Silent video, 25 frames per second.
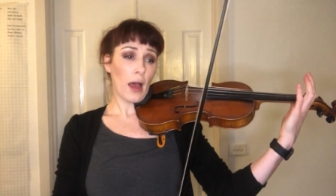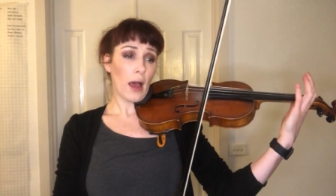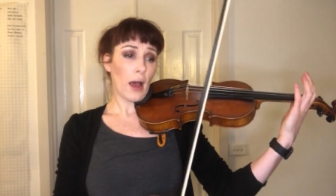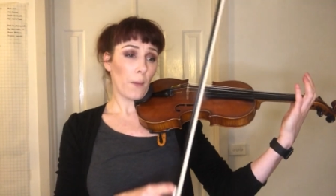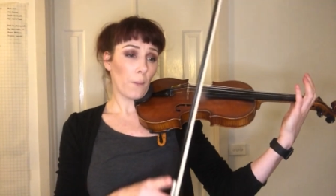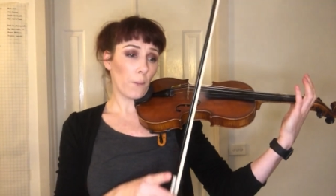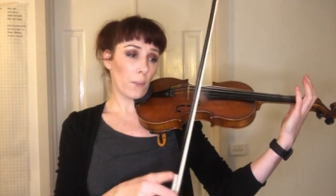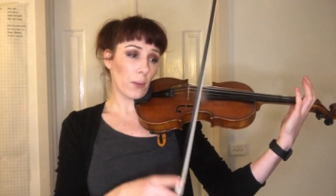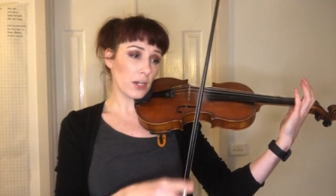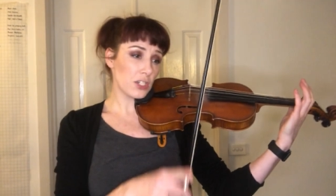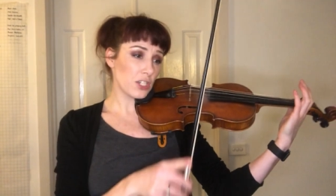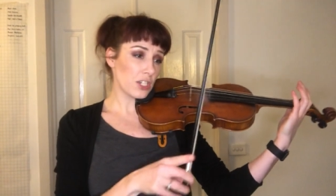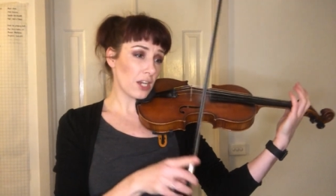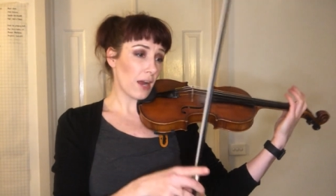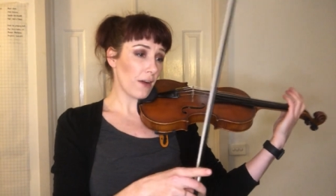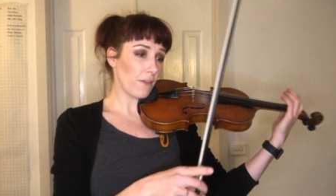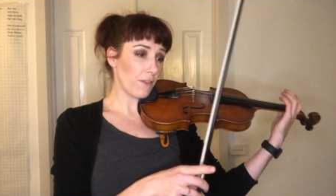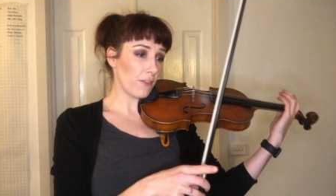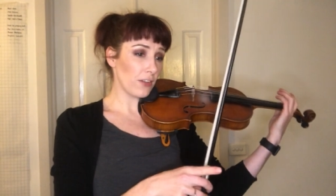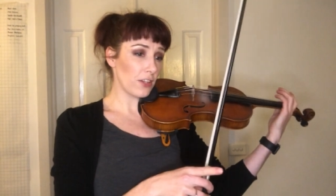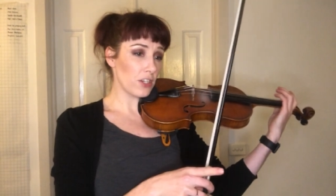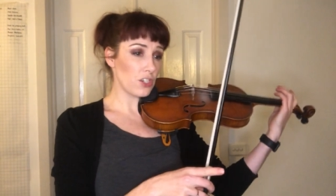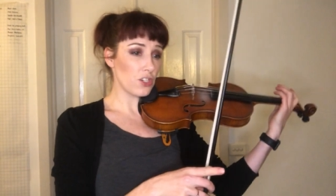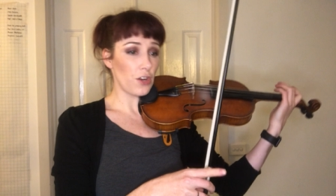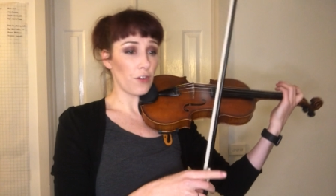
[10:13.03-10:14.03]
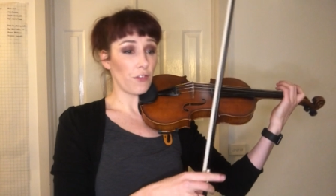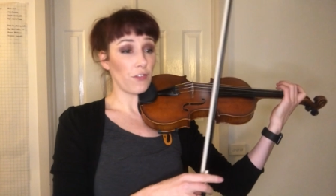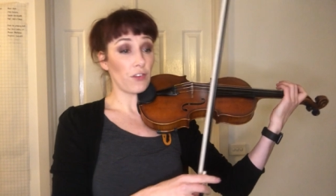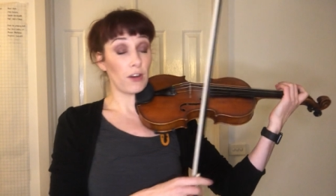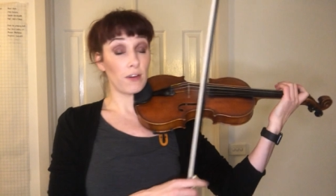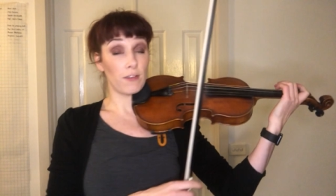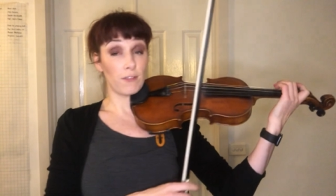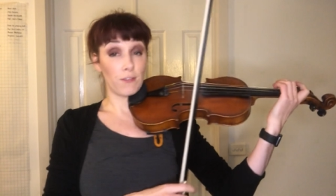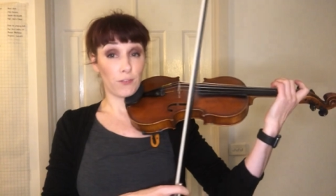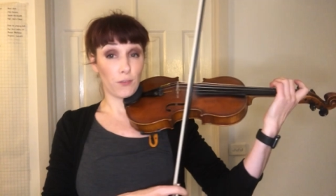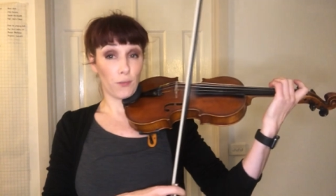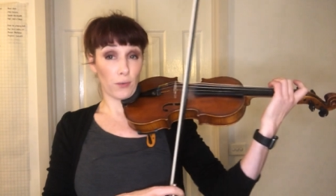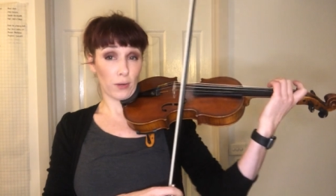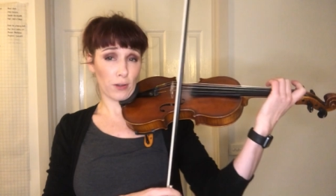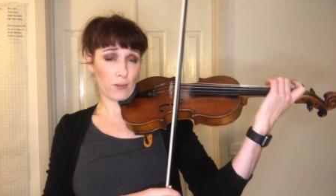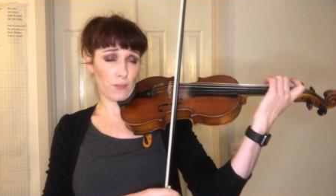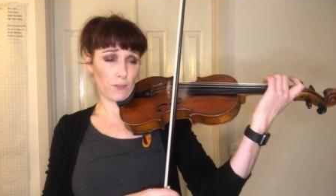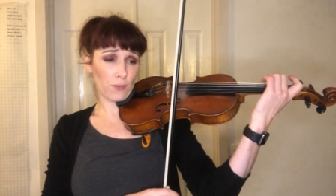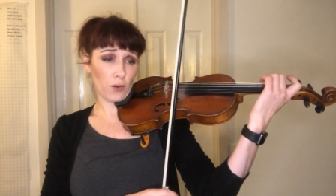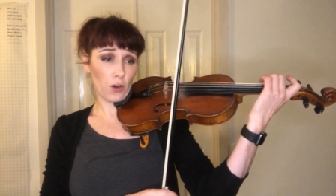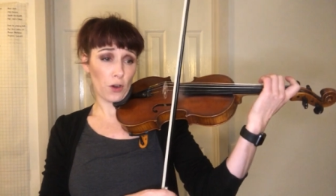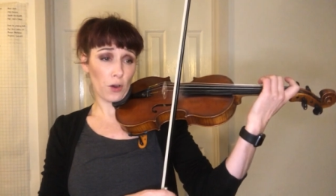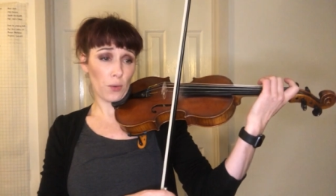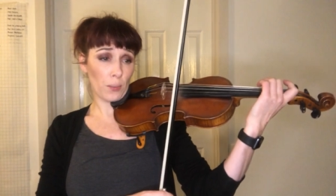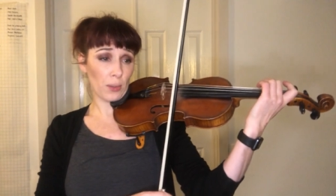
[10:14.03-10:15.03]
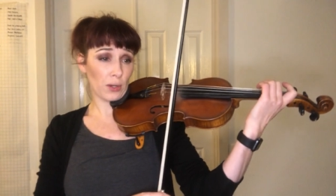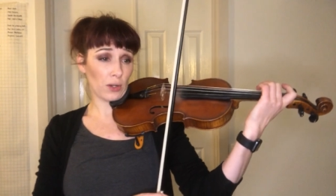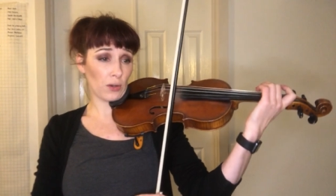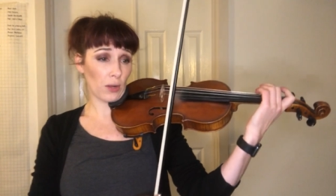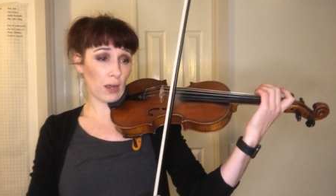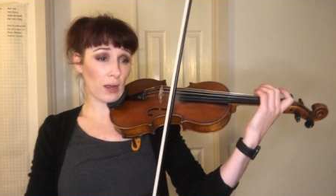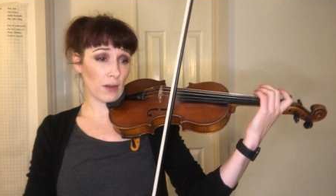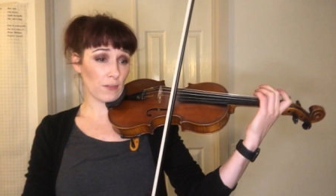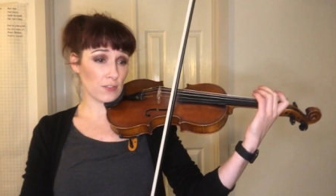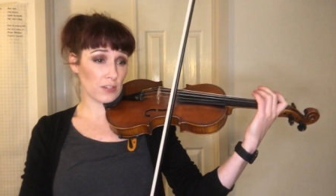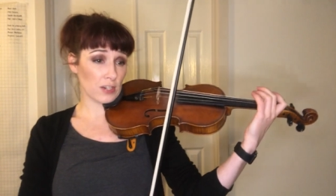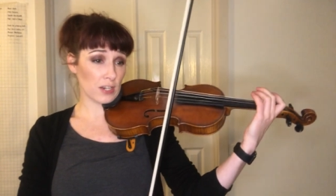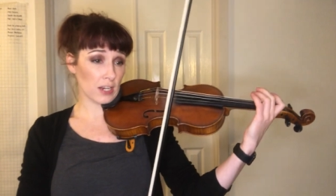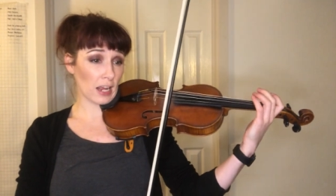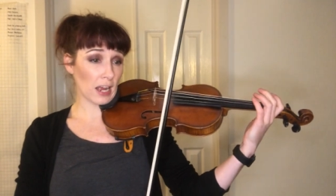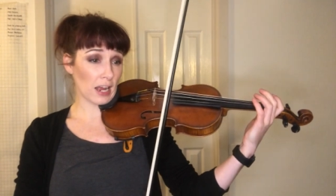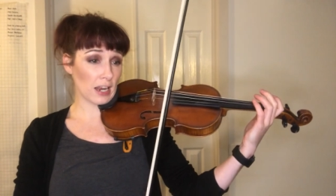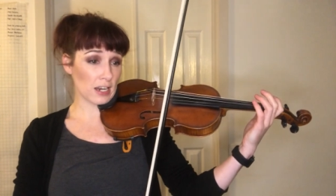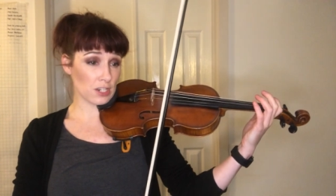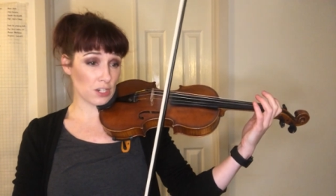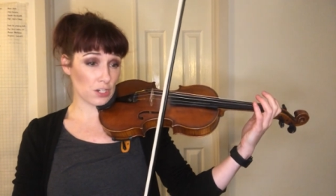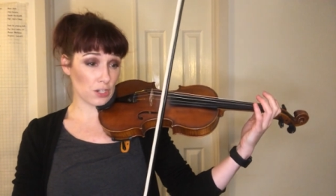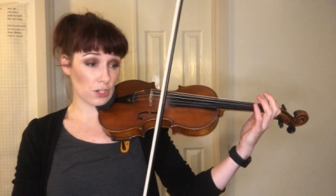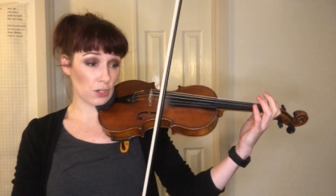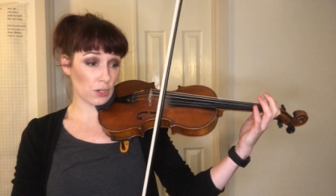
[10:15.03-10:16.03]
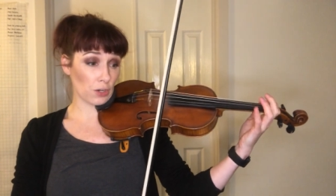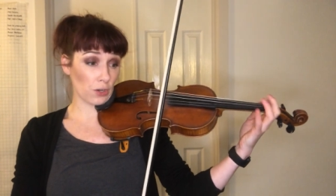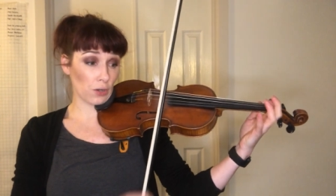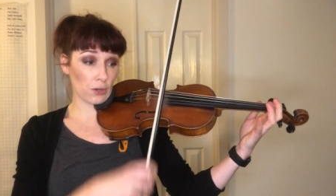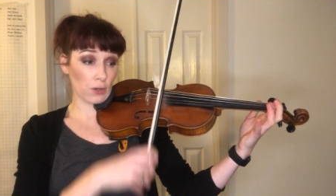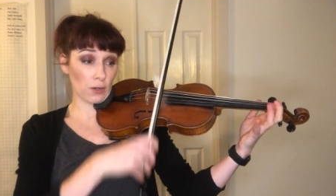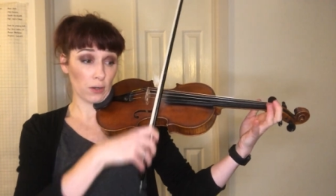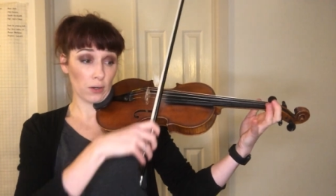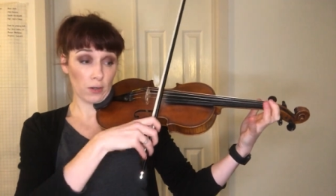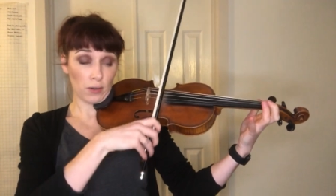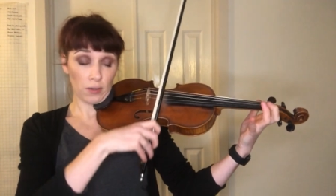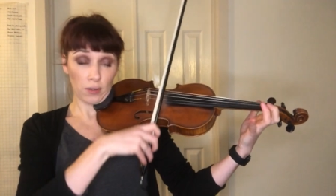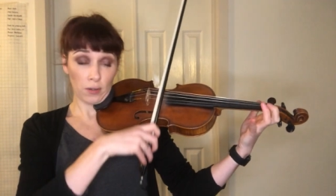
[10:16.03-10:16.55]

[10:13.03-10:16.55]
Watch out for the shift in 44 when you have to get to,